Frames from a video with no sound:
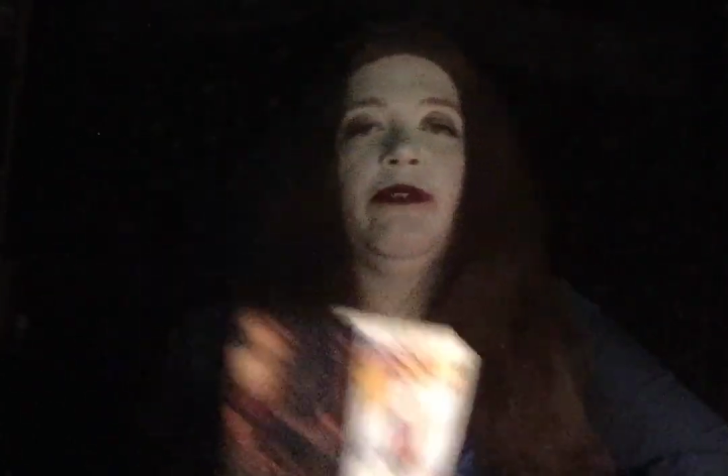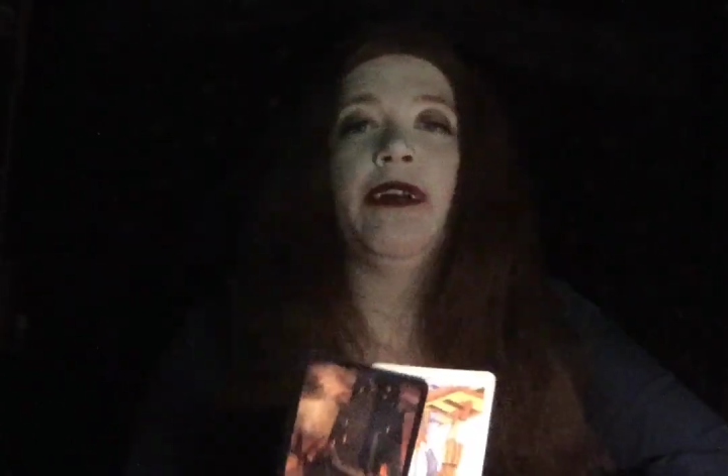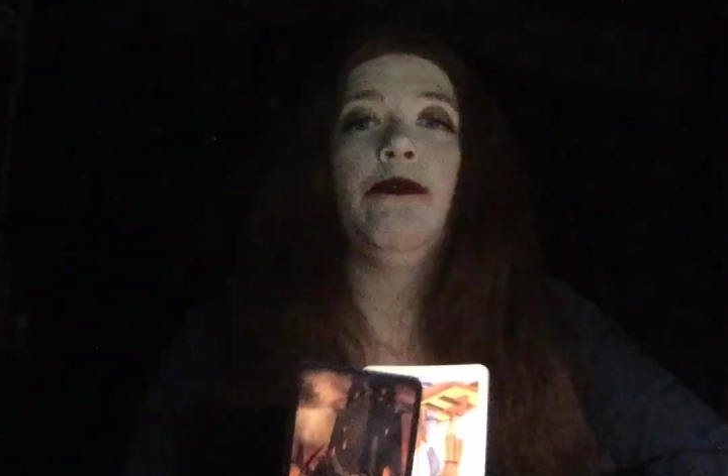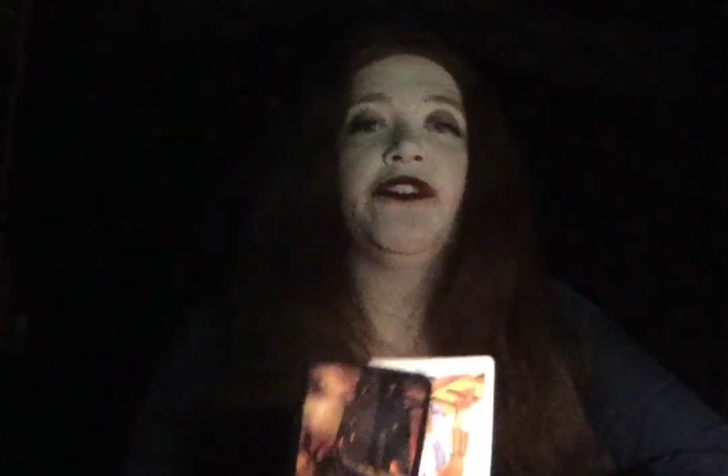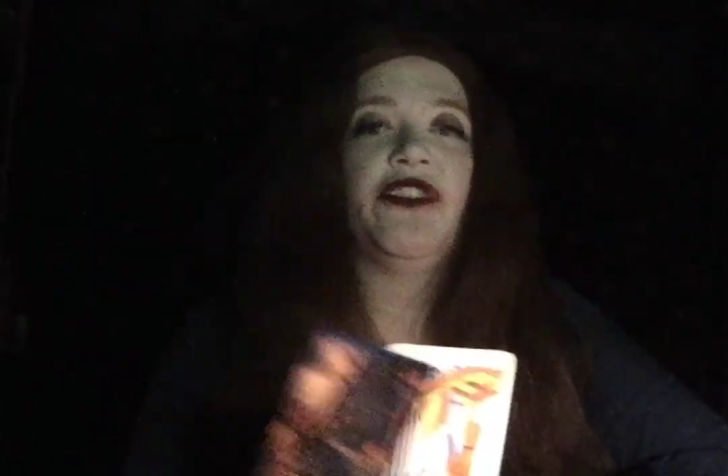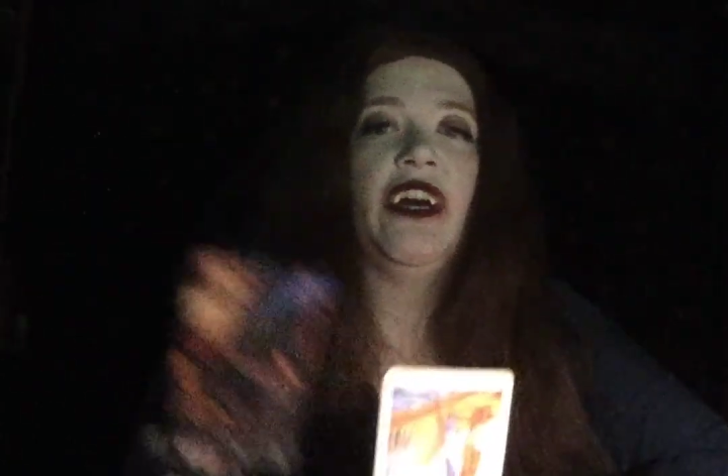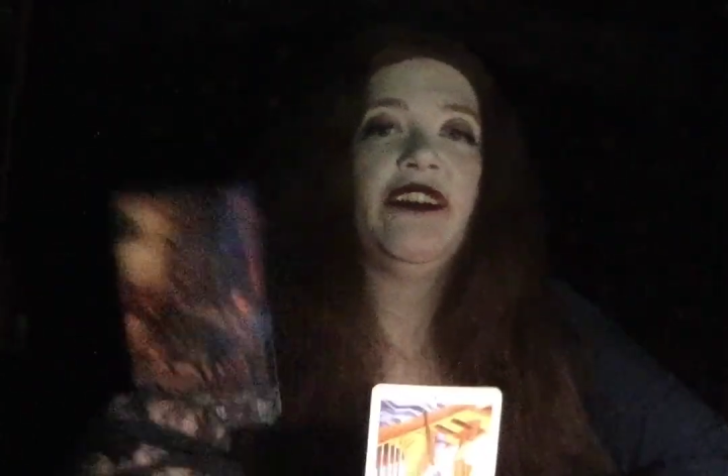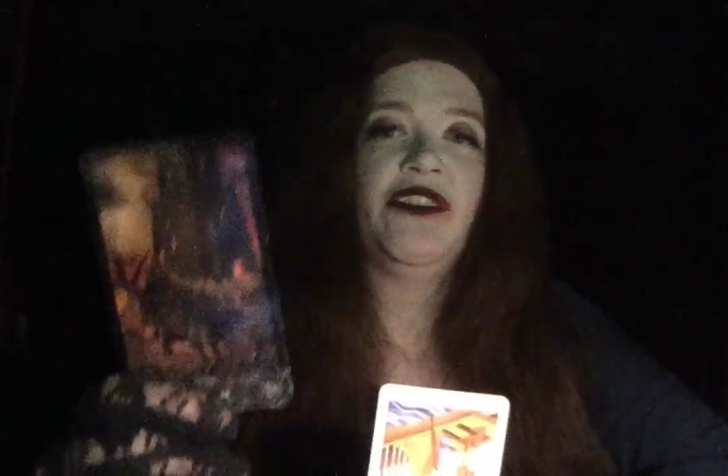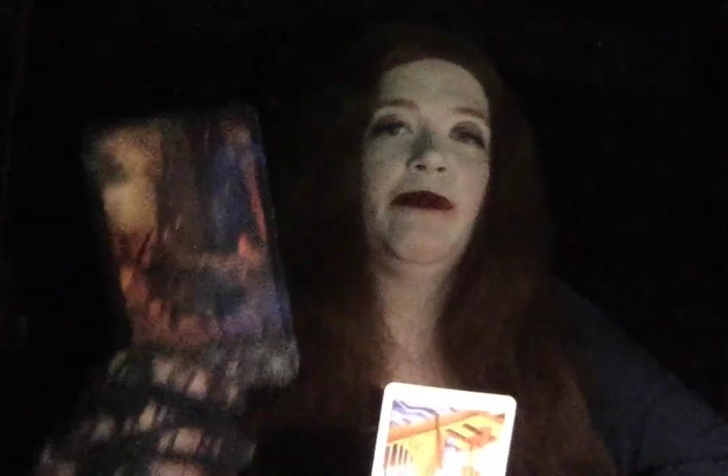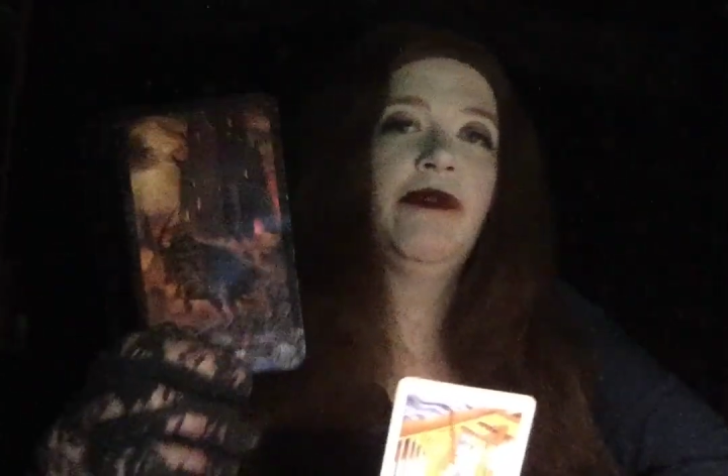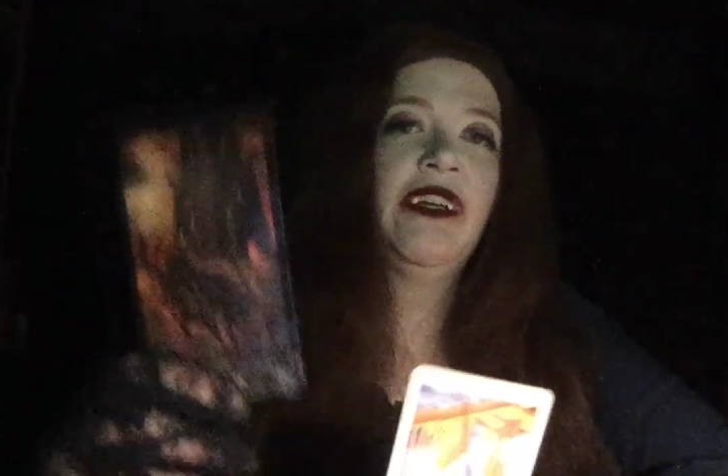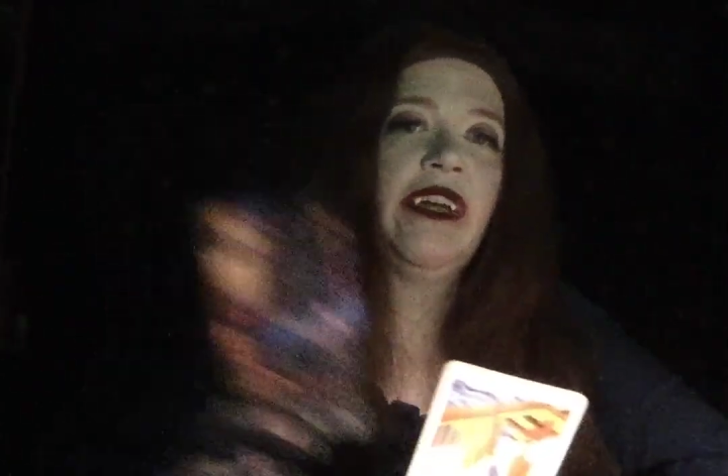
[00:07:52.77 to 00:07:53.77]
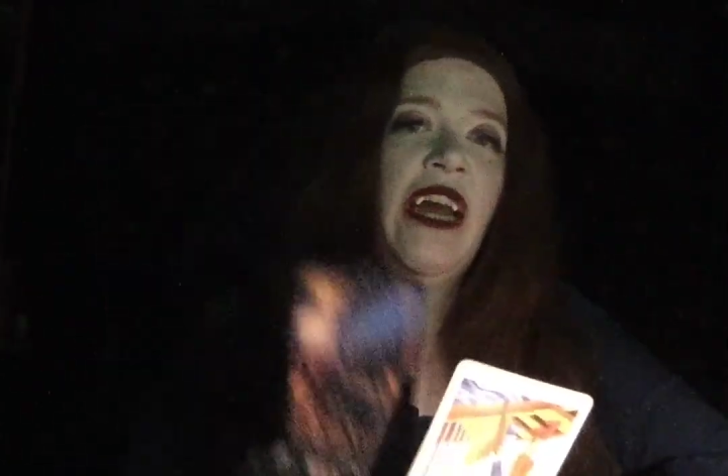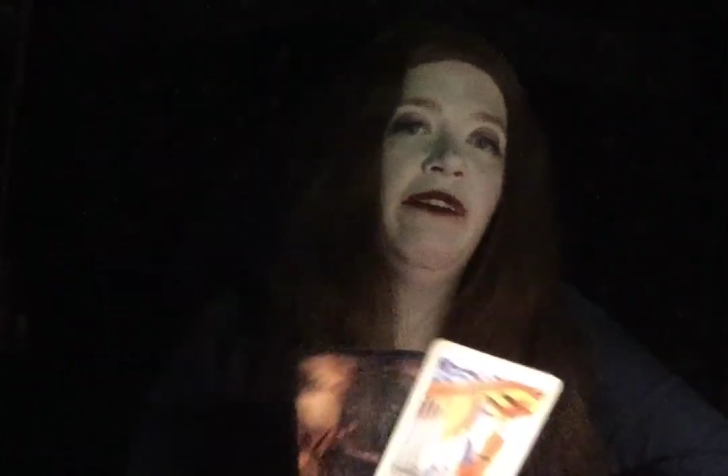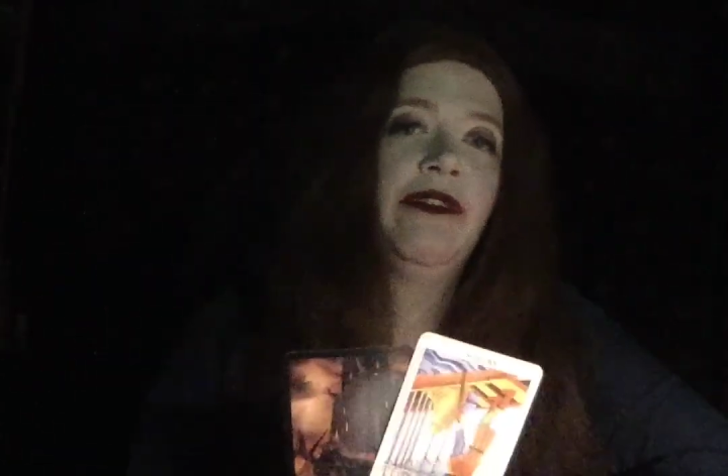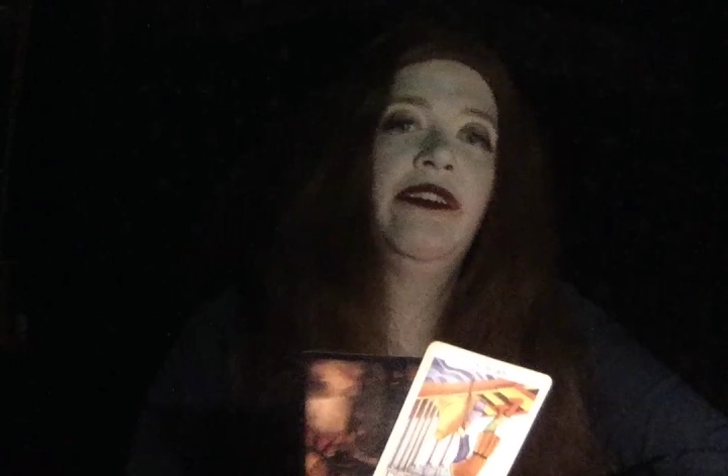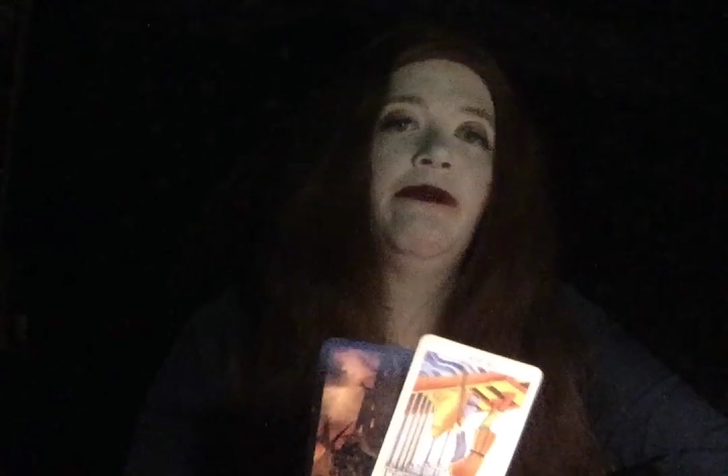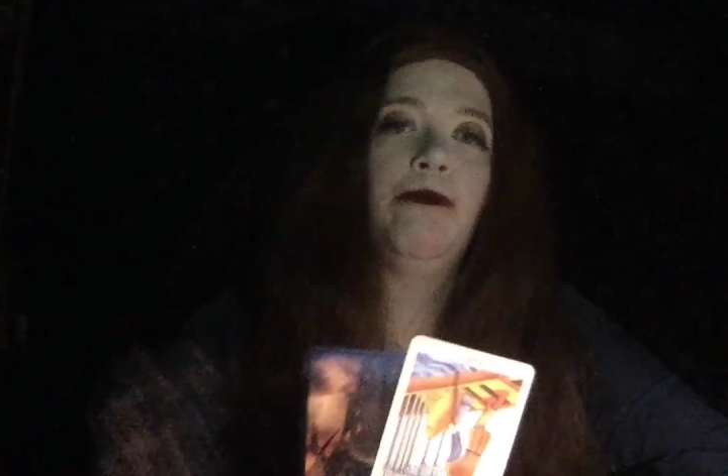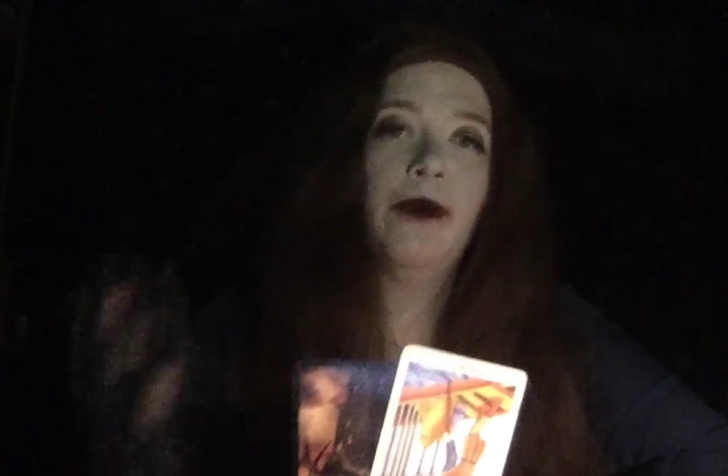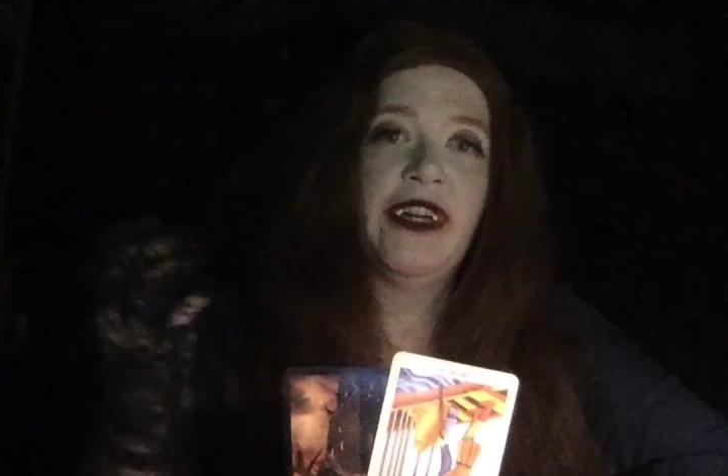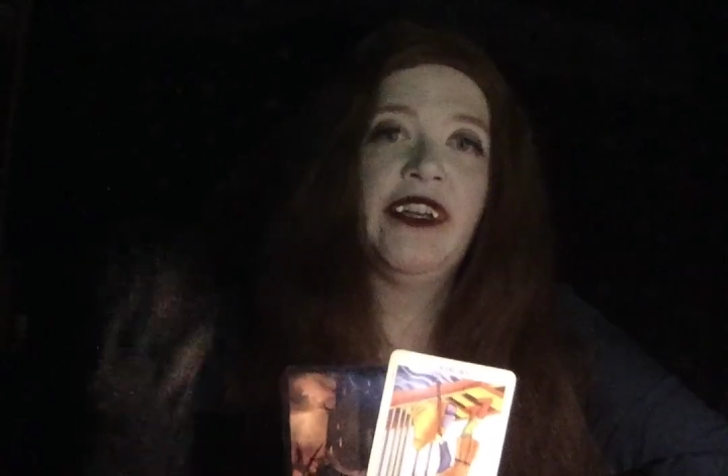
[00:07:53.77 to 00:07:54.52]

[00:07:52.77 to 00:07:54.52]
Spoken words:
saw something having to break